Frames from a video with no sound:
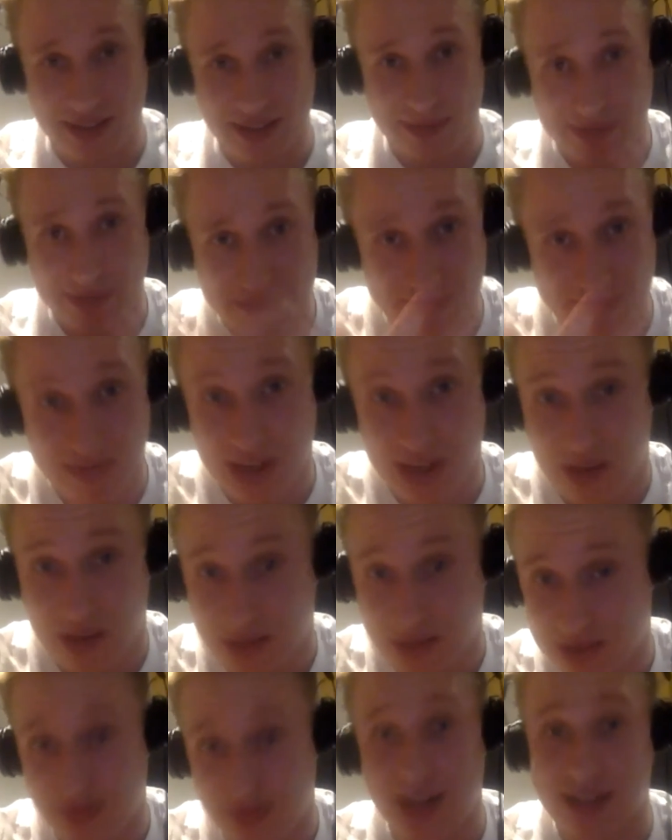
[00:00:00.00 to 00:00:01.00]
a, you know,
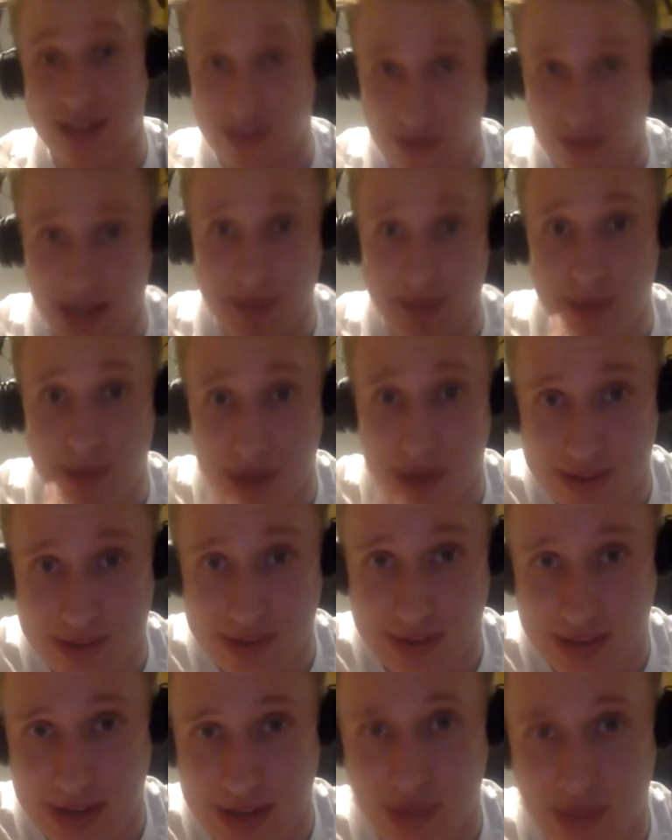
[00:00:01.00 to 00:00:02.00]
as a relative
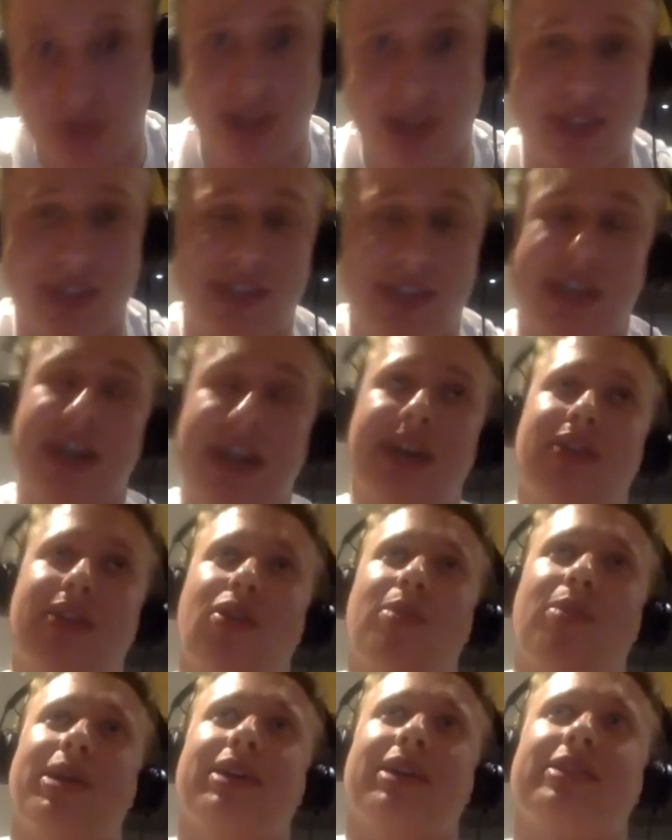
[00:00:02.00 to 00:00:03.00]
layperson interested in
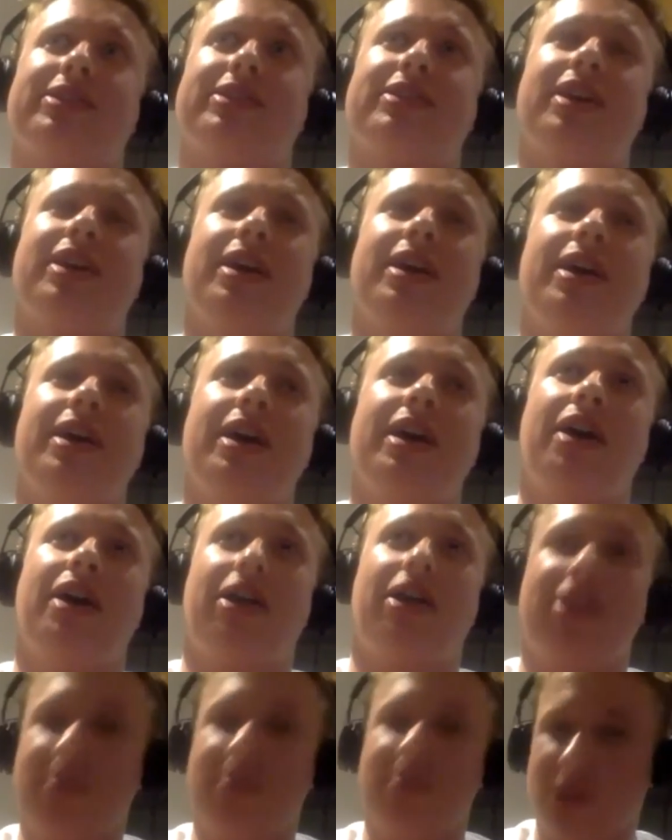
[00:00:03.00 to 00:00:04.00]
economics,
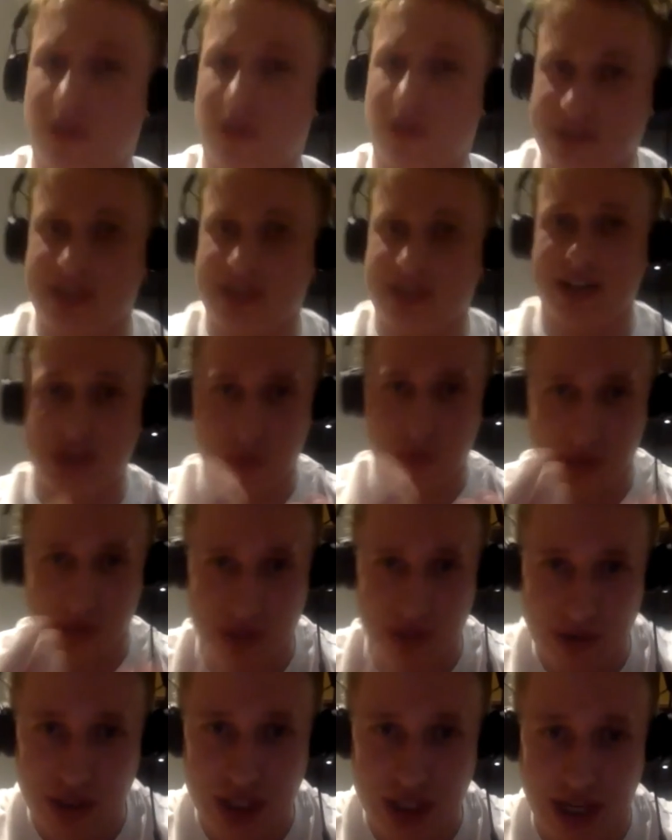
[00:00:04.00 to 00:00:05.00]
I think we often tend to
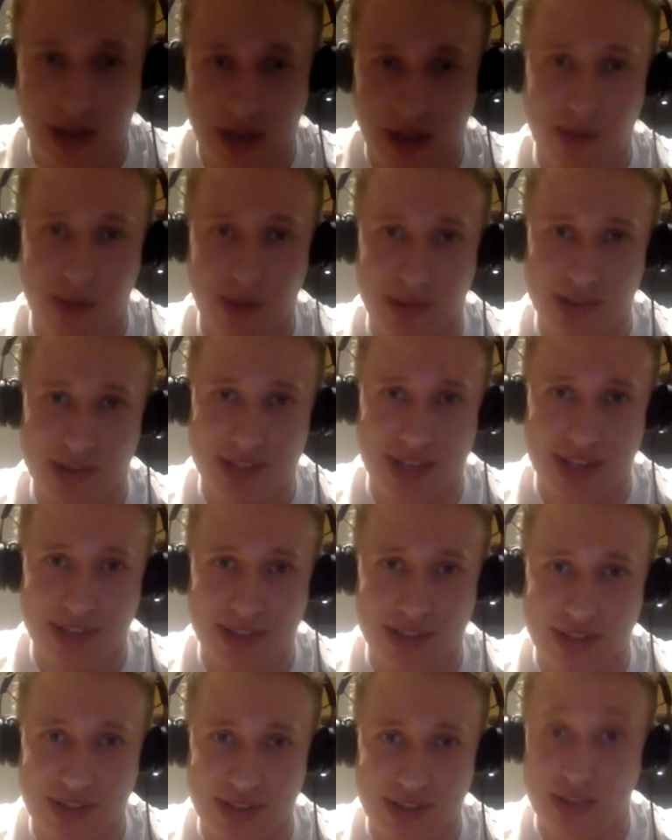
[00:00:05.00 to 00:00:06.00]
associate urban
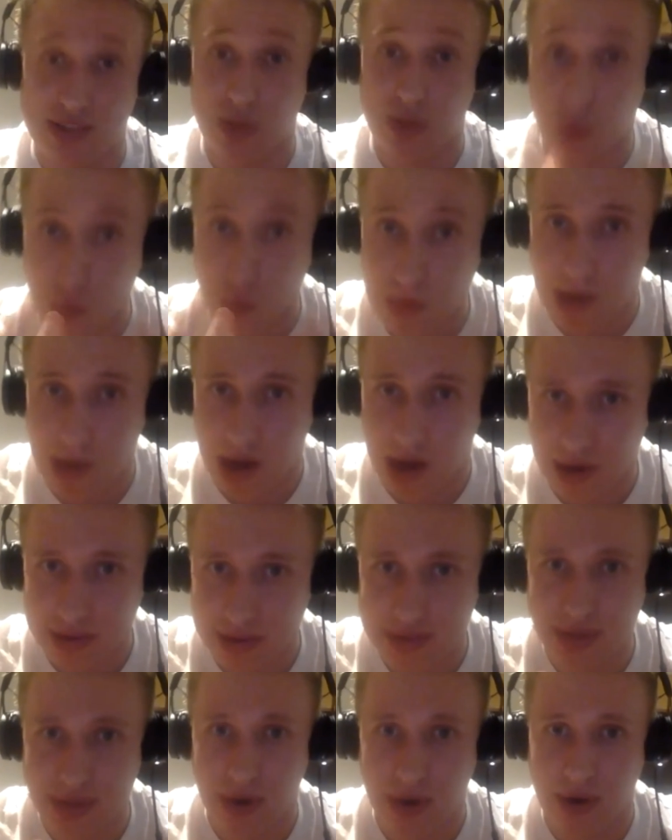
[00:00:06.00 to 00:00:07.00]
centres as
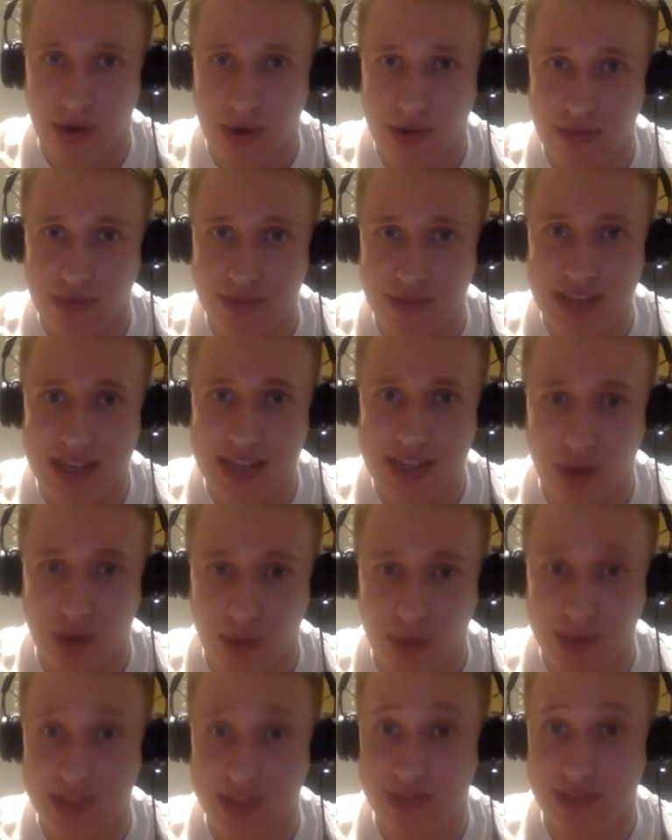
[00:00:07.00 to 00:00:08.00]
hallmarks of
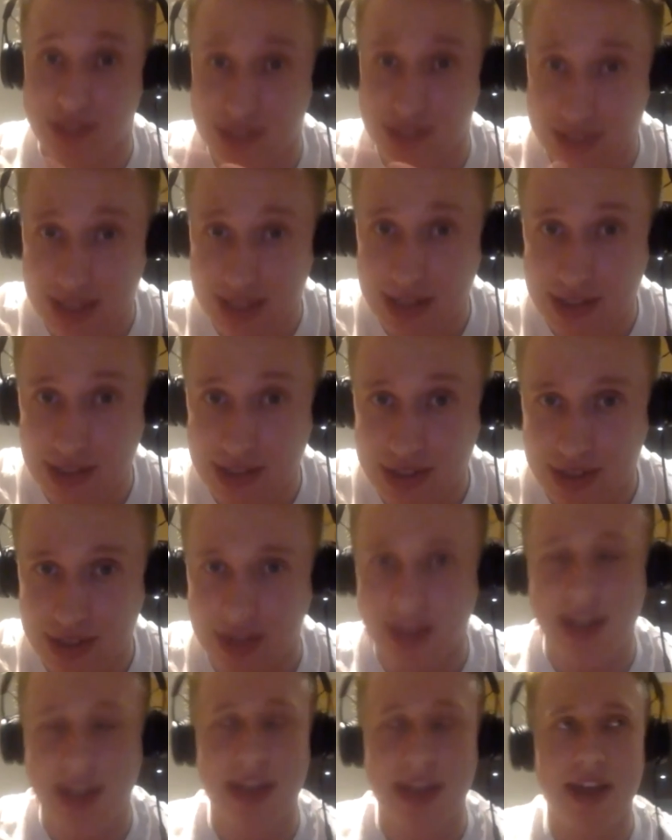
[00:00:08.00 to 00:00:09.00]
economic
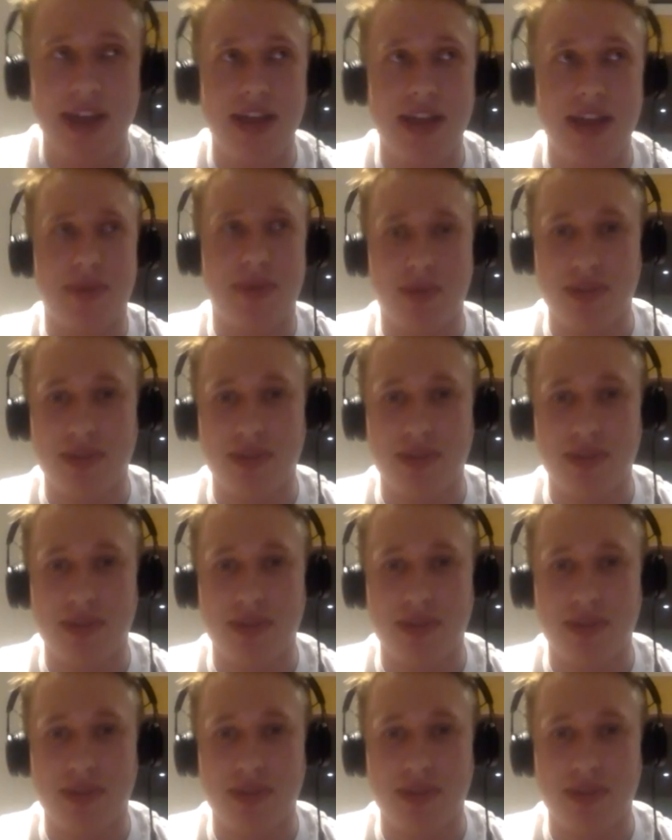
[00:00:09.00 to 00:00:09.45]
sophistication. But I'd